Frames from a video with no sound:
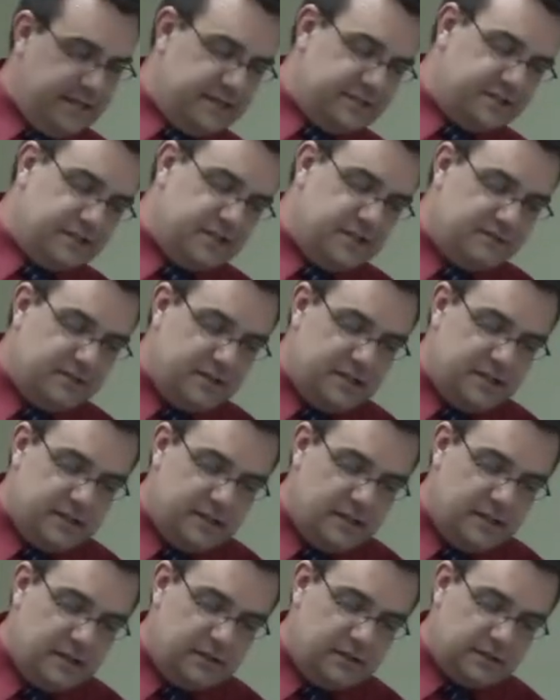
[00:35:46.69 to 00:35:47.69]
is
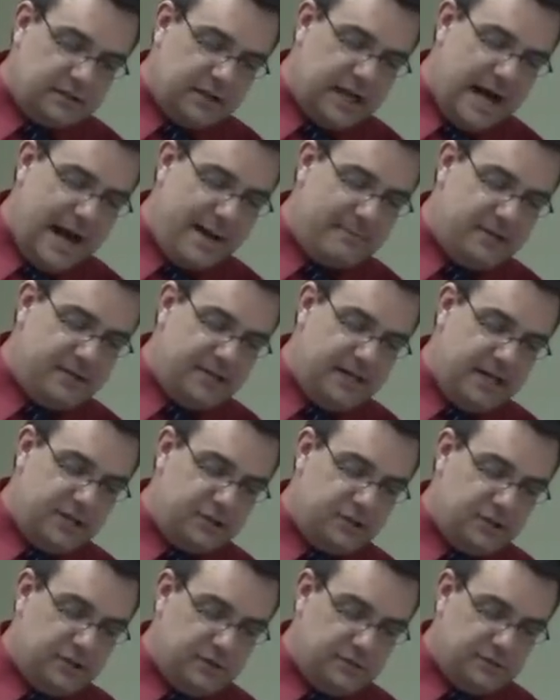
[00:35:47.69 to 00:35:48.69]
given
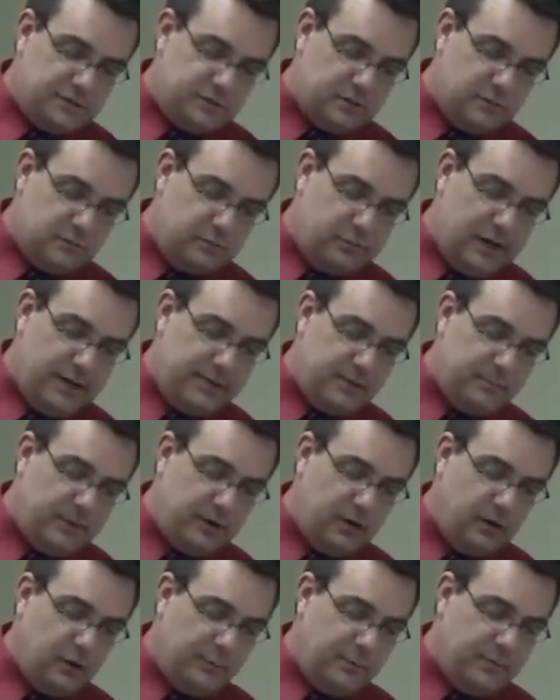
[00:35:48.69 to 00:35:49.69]
commendations by the
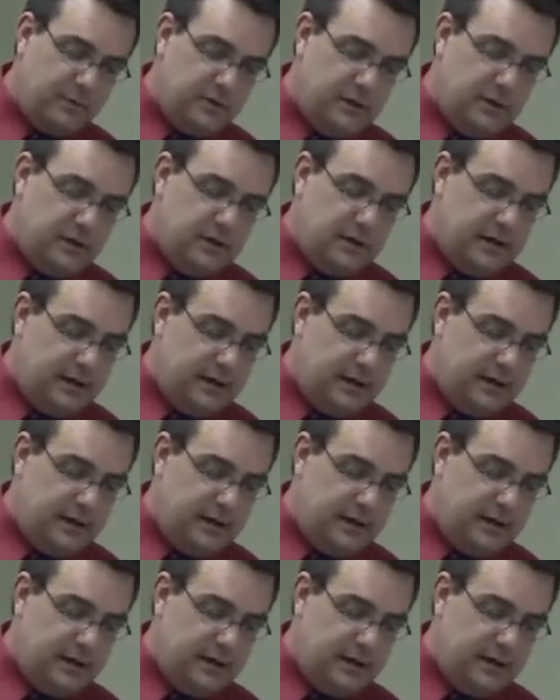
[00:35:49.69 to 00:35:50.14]
Pope